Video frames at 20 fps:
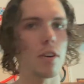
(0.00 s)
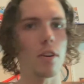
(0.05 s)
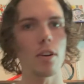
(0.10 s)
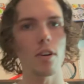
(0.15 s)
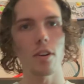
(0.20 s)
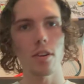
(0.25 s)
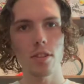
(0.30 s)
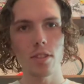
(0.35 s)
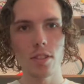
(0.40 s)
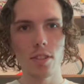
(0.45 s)

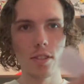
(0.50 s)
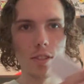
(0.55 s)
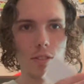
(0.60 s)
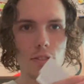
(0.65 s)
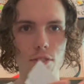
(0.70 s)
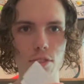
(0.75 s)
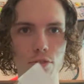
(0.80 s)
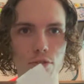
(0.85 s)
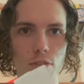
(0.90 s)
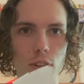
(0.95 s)
all these little
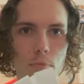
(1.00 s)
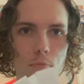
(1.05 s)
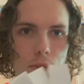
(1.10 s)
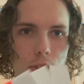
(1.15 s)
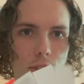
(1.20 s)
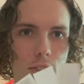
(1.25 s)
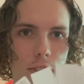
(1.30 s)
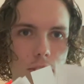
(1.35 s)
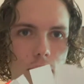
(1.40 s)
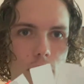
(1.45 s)

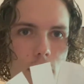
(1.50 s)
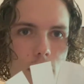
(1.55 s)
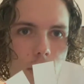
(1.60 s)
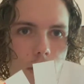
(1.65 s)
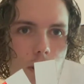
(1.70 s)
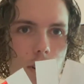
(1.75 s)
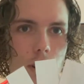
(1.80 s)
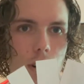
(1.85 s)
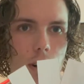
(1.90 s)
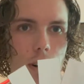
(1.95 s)
strips
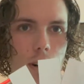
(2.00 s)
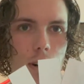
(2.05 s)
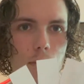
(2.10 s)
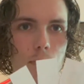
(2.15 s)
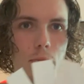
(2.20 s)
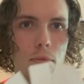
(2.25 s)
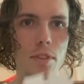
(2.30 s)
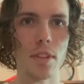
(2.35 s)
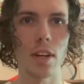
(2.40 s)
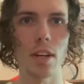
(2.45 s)

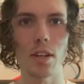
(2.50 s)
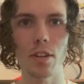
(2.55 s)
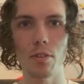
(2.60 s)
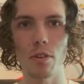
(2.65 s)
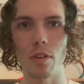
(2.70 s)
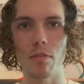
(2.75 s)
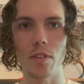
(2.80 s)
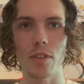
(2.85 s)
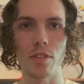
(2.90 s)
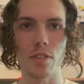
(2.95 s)
that you
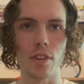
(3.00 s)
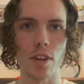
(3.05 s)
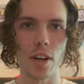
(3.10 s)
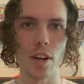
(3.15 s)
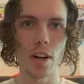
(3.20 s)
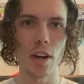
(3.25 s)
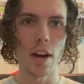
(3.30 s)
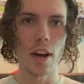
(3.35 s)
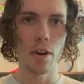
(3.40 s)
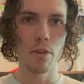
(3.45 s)
have either
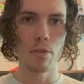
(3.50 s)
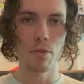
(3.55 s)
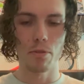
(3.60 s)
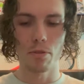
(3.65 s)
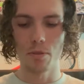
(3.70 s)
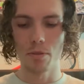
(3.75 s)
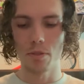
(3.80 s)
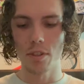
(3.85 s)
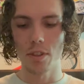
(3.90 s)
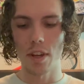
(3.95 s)
cut out
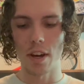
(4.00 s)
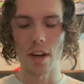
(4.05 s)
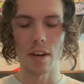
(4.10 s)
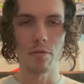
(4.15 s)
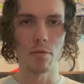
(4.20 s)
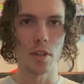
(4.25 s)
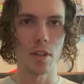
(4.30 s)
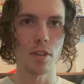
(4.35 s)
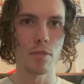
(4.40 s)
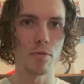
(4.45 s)
or that have
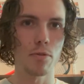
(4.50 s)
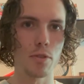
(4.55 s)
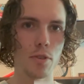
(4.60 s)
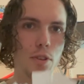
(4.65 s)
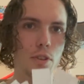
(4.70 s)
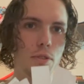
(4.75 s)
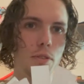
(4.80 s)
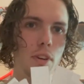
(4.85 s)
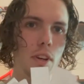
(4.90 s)
been cut for you.